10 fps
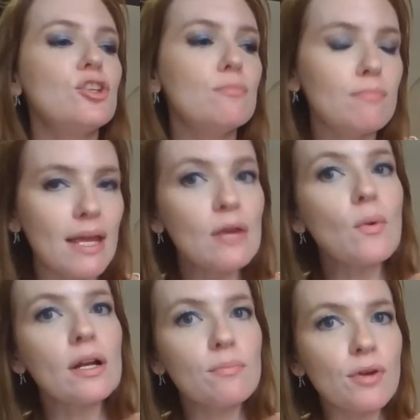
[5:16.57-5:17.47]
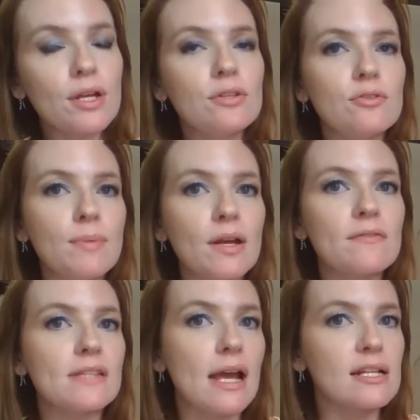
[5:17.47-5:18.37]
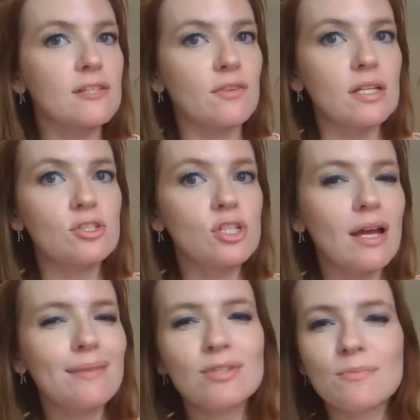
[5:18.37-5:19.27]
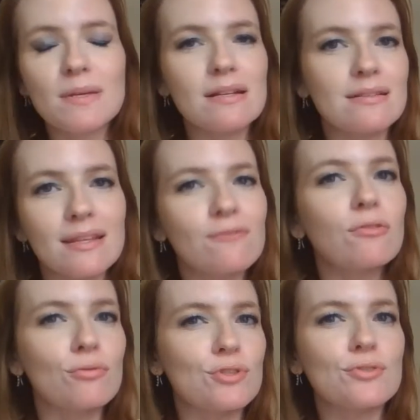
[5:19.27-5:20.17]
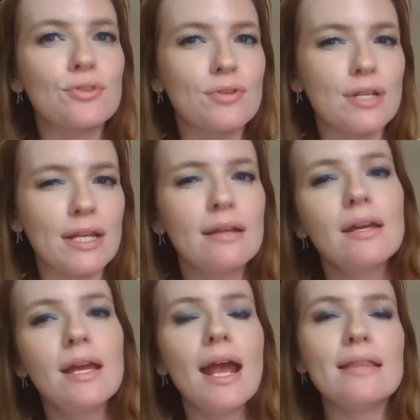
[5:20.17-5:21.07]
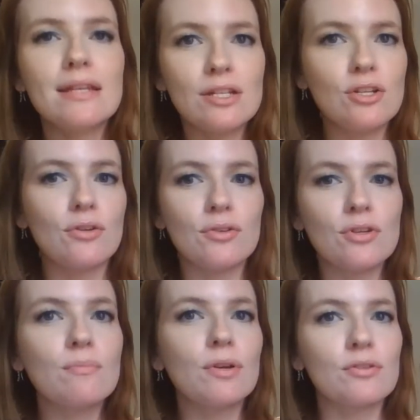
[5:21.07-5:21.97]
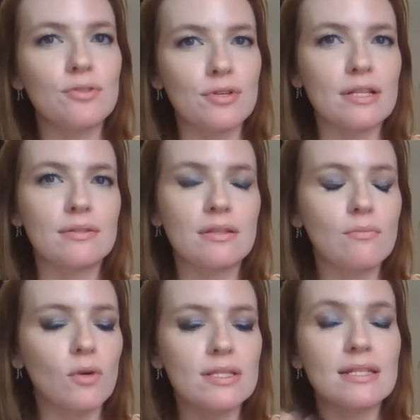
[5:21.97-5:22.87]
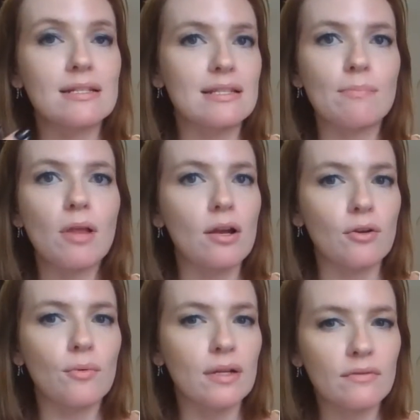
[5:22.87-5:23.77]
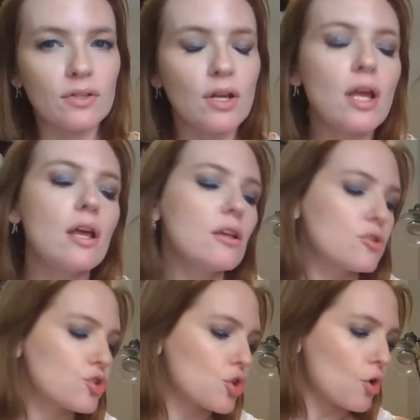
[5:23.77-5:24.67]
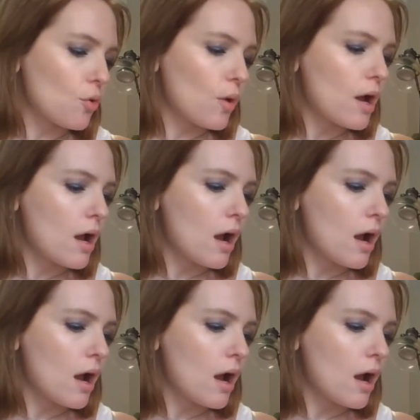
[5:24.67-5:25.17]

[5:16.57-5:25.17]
you may want to bring a new pair of socks for each time, just because like floors are dirty, and then you can put your dirty ones in a Ziploc or whatever. So